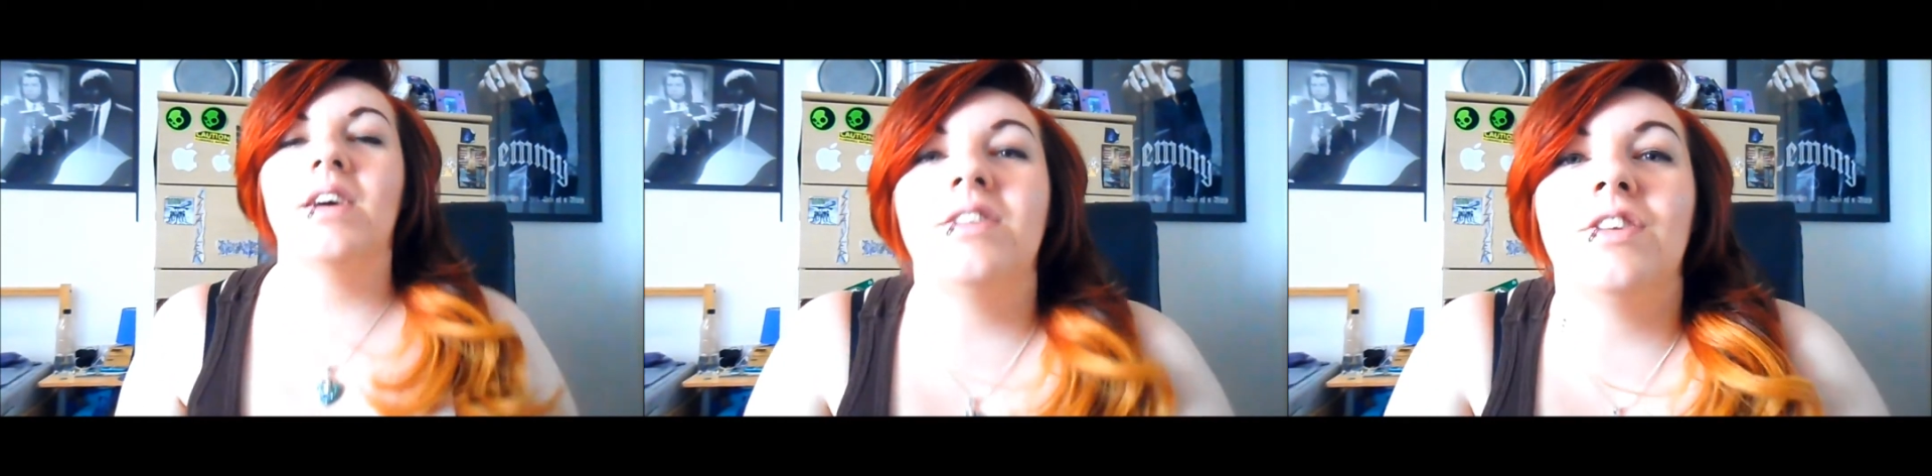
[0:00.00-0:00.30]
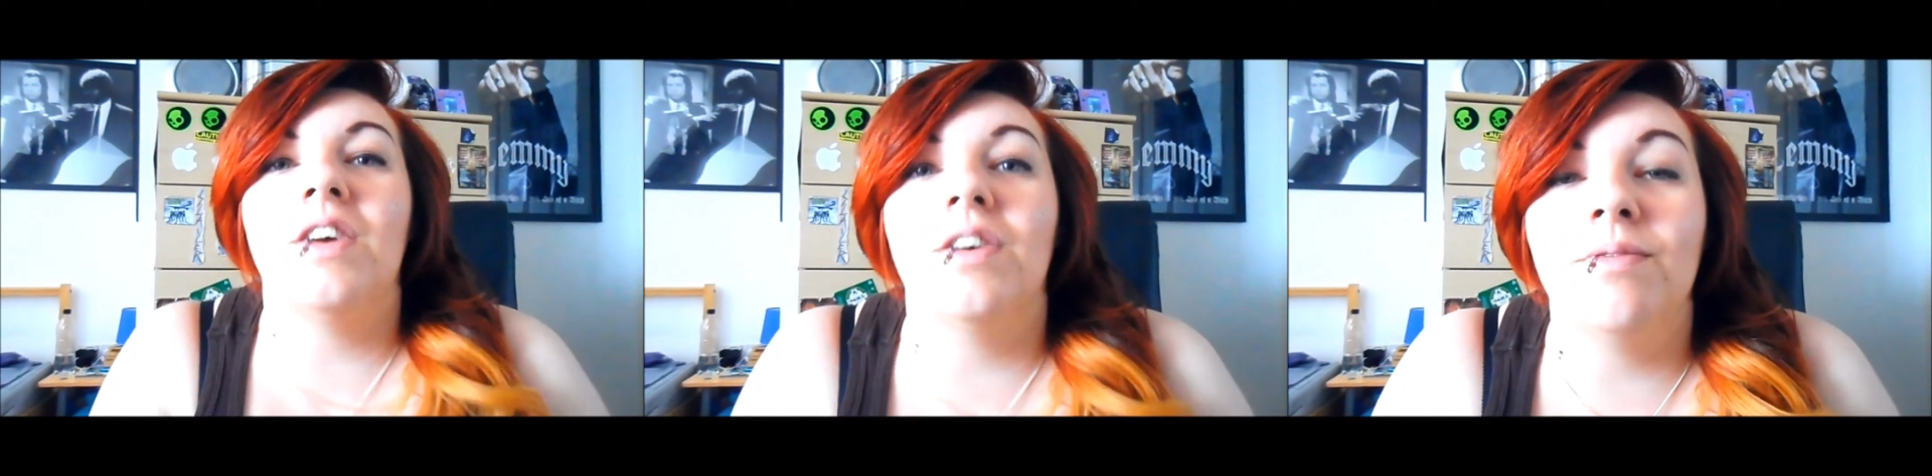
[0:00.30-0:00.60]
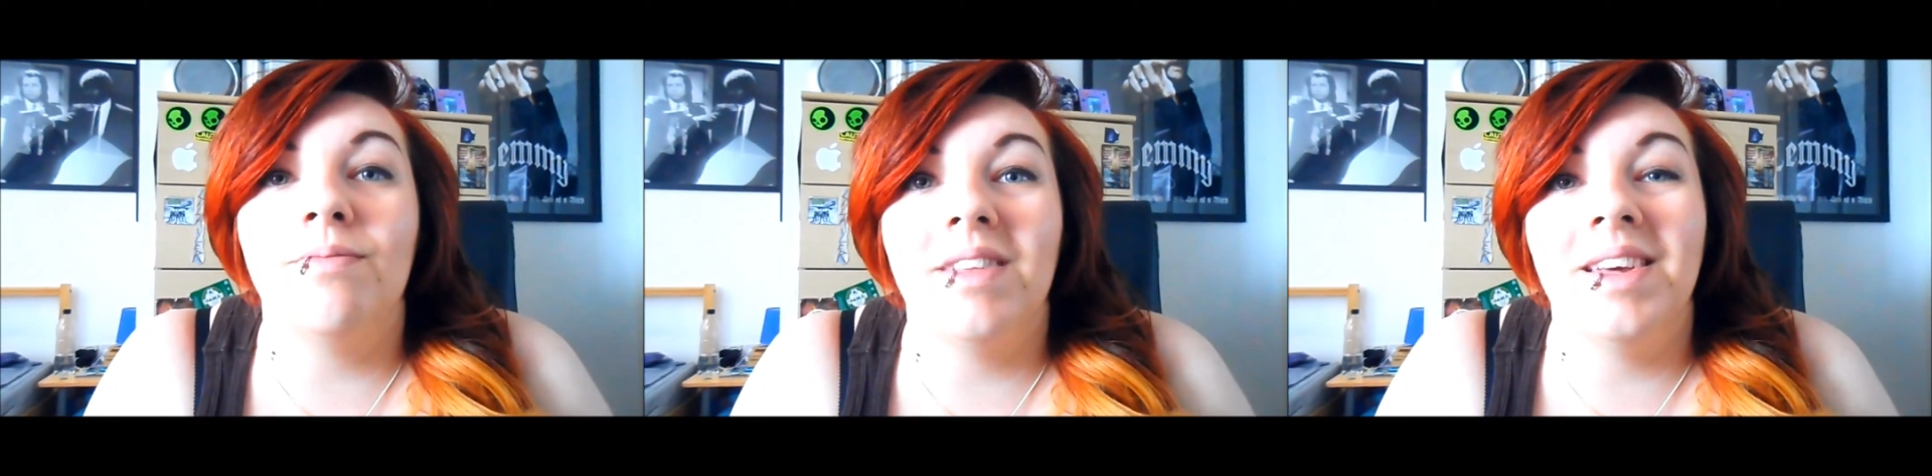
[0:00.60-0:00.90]
I don't
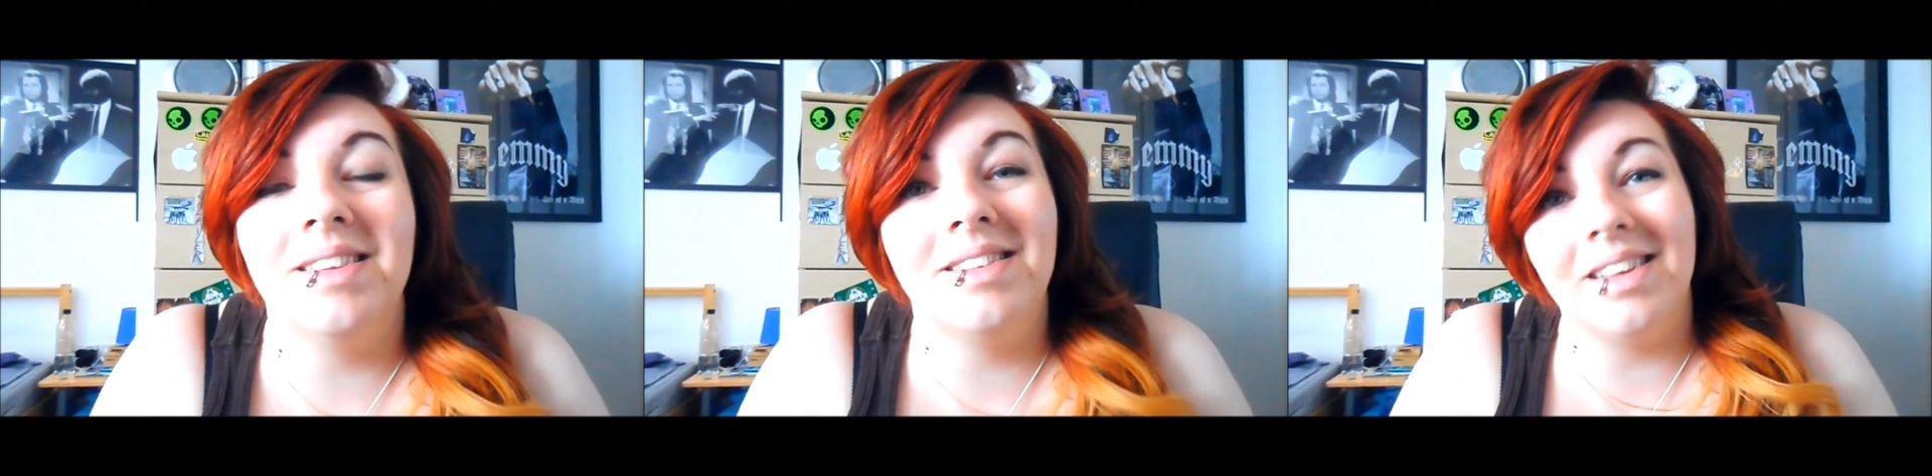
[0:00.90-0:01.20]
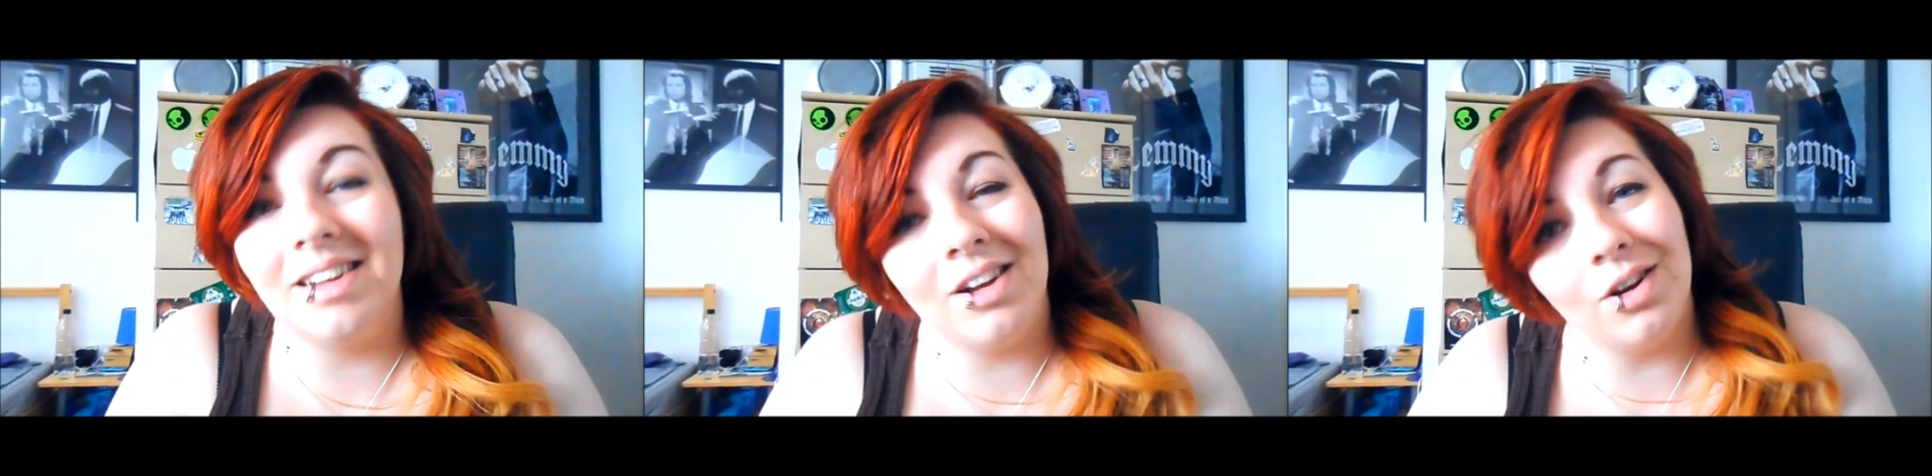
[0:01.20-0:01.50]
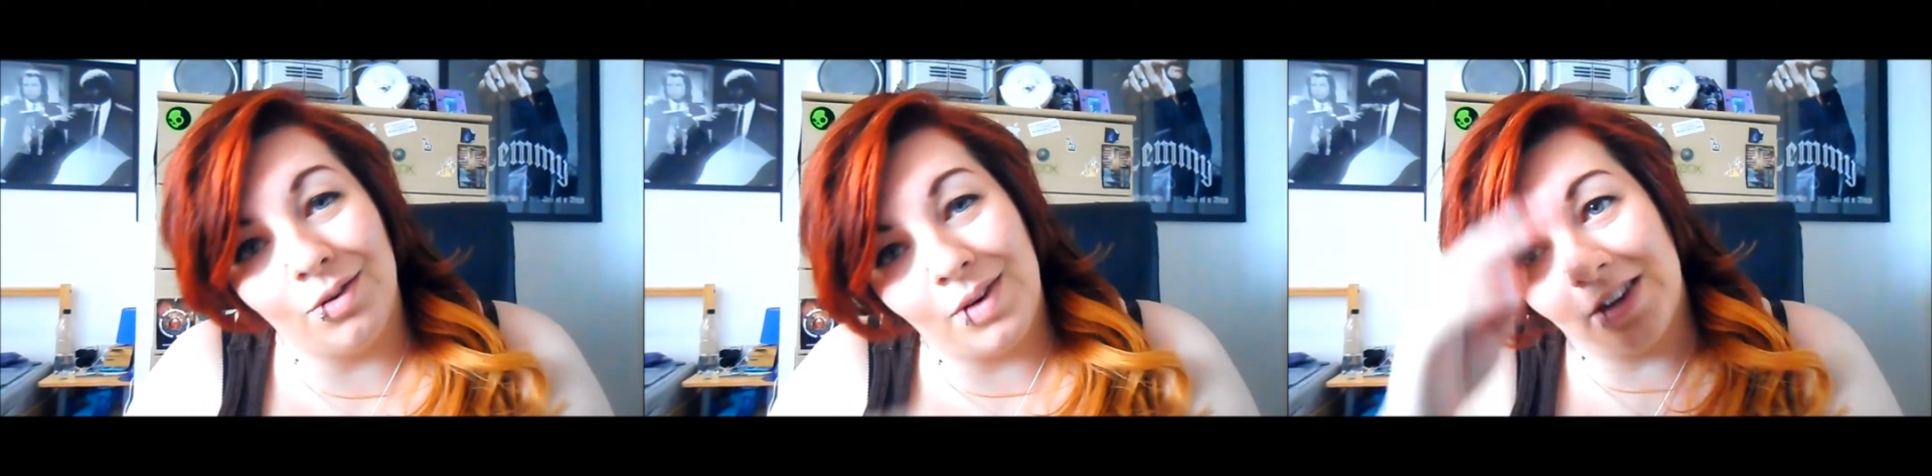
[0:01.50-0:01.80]
know, it's a
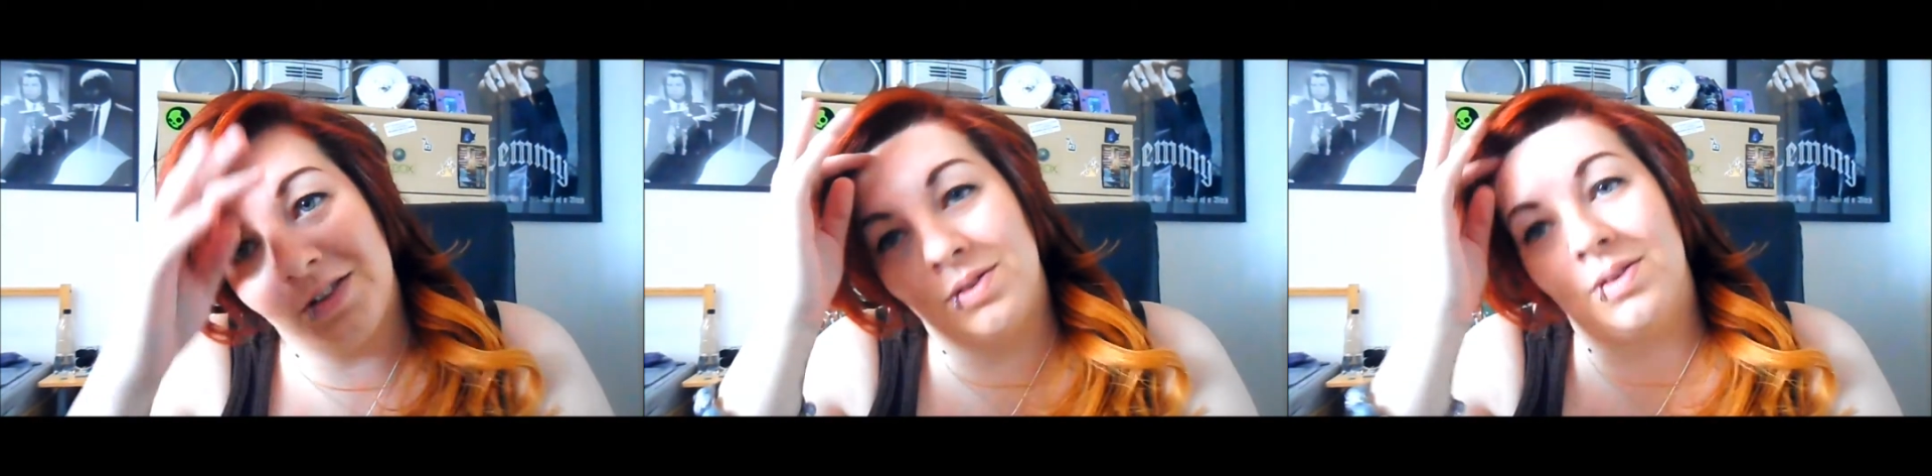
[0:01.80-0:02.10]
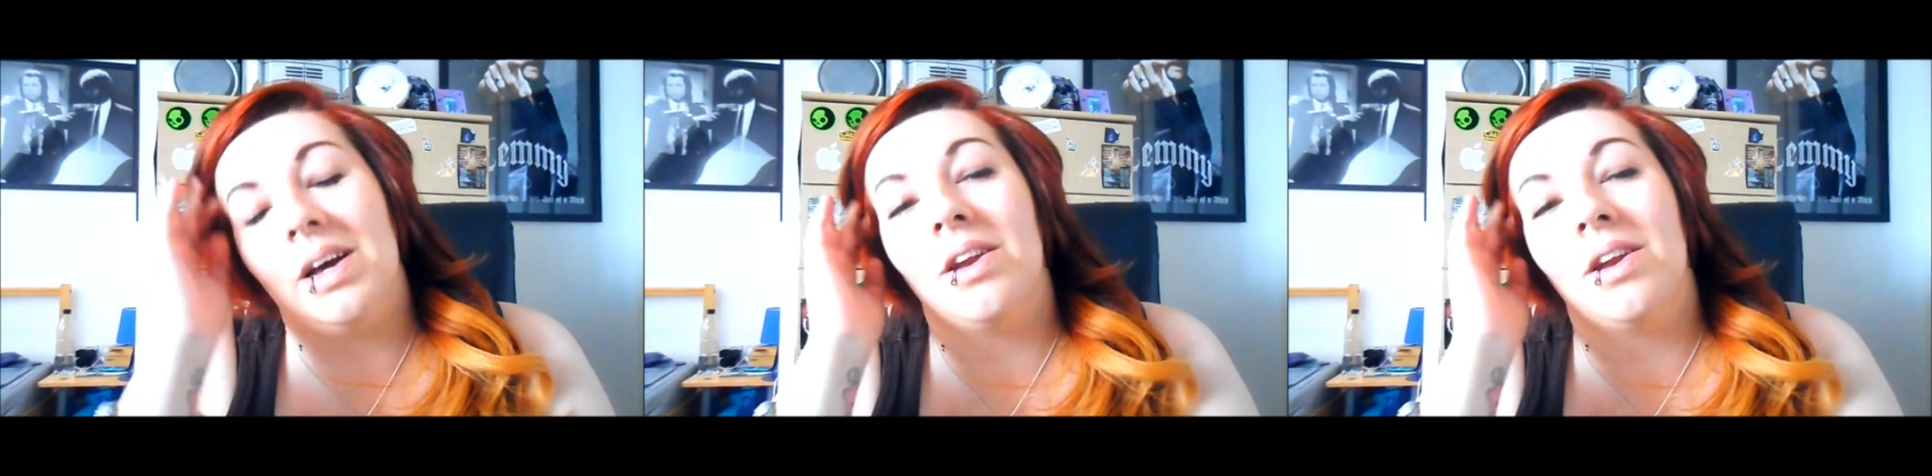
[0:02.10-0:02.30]
lot of hassle